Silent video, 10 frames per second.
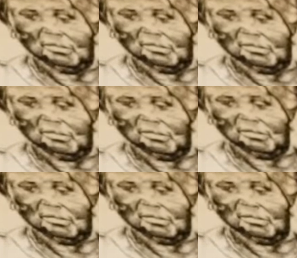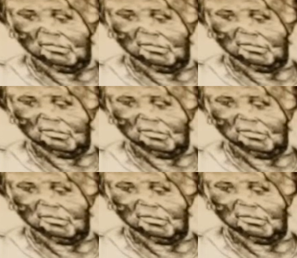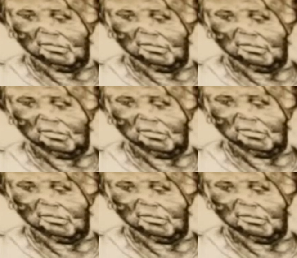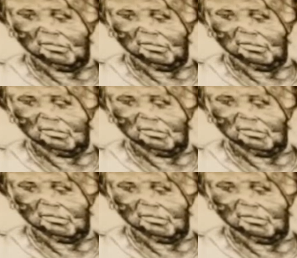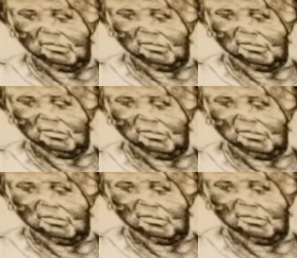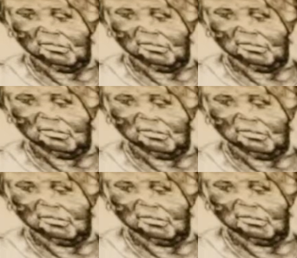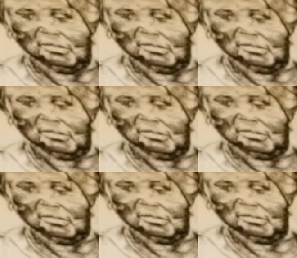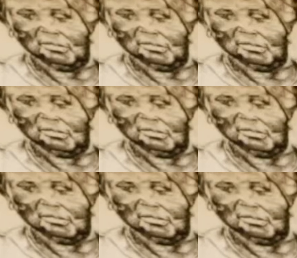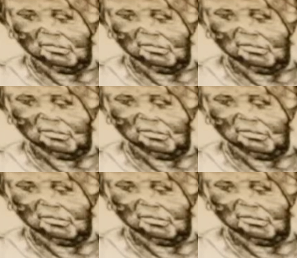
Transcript: No words are spoken by the person on screen.